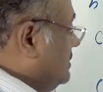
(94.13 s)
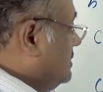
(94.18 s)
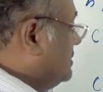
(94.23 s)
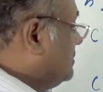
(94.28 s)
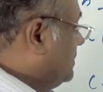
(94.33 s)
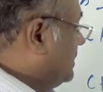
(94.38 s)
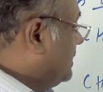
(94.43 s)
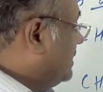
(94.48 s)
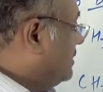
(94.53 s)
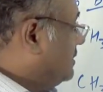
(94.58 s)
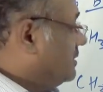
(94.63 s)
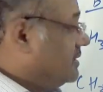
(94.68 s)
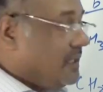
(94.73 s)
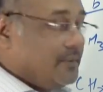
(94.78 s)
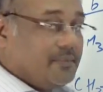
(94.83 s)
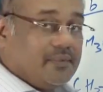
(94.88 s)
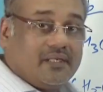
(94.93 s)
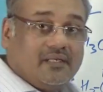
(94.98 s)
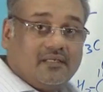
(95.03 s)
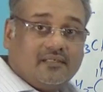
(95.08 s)
This particular
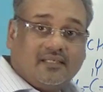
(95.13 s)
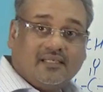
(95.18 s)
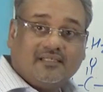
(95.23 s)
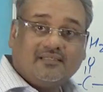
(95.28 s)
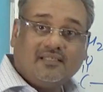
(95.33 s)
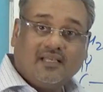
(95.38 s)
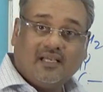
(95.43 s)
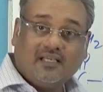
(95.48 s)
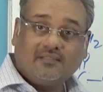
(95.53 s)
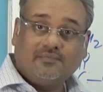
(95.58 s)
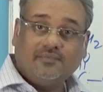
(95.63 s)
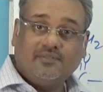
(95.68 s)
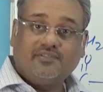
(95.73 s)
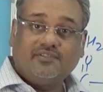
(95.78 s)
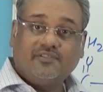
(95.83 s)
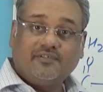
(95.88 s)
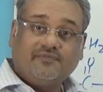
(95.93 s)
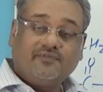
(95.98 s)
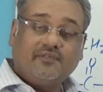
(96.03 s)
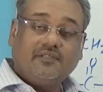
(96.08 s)
chemical test has been
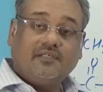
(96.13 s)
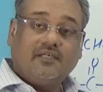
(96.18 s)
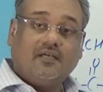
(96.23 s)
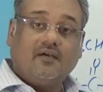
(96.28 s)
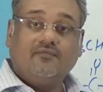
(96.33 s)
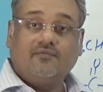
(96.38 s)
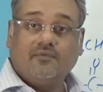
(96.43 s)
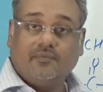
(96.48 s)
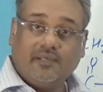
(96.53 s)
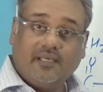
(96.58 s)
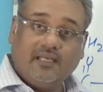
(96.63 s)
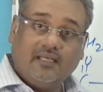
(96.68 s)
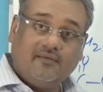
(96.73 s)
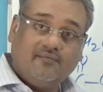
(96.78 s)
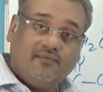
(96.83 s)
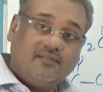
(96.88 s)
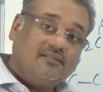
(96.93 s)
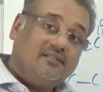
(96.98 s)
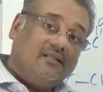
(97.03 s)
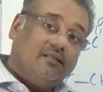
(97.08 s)
shifted now from A
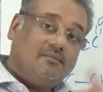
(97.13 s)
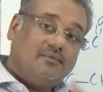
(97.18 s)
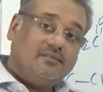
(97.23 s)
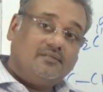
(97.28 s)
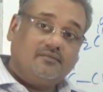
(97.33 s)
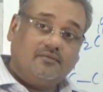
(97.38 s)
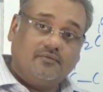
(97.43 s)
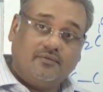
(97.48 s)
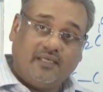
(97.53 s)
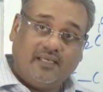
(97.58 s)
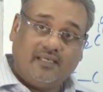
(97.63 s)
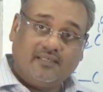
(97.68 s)
level syllabus to